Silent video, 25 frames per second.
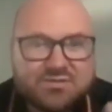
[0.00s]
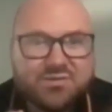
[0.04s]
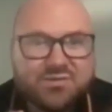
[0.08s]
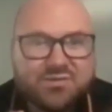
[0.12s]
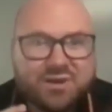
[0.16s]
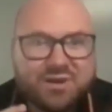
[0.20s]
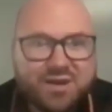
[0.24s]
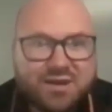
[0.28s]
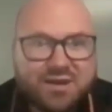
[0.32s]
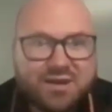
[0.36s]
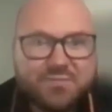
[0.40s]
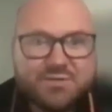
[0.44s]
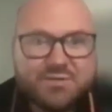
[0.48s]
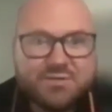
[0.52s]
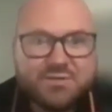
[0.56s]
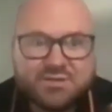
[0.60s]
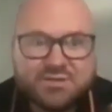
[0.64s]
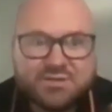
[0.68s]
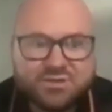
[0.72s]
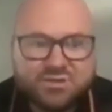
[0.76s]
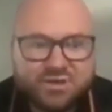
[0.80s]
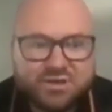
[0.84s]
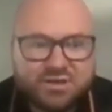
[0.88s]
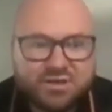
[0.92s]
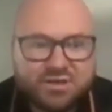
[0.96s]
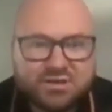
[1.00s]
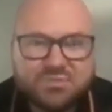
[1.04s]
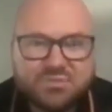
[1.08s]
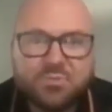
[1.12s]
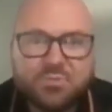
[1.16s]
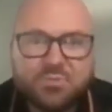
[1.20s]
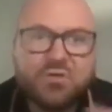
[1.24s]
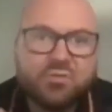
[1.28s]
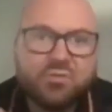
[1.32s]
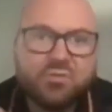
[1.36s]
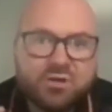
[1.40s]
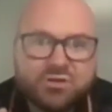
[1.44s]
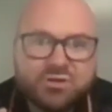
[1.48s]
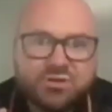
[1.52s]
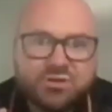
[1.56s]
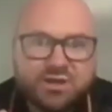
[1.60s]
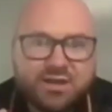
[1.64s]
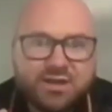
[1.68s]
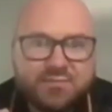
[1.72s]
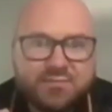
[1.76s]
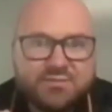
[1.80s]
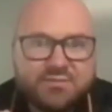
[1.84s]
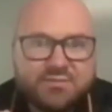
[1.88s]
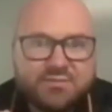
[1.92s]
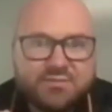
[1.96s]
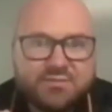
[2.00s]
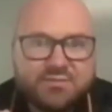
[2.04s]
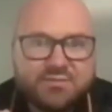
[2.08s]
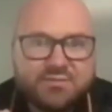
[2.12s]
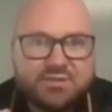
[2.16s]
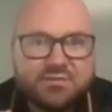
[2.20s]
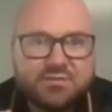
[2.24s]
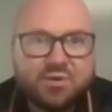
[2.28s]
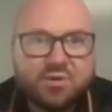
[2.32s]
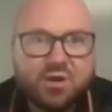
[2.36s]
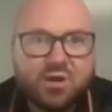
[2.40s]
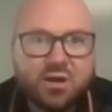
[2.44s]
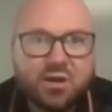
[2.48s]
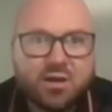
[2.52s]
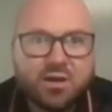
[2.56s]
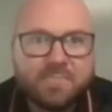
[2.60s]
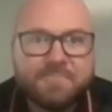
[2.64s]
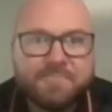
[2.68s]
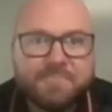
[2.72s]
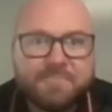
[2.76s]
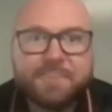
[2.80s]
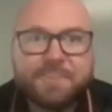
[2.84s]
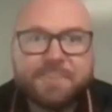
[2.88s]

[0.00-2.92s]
So what happens is you get the spring rush that happens in the market.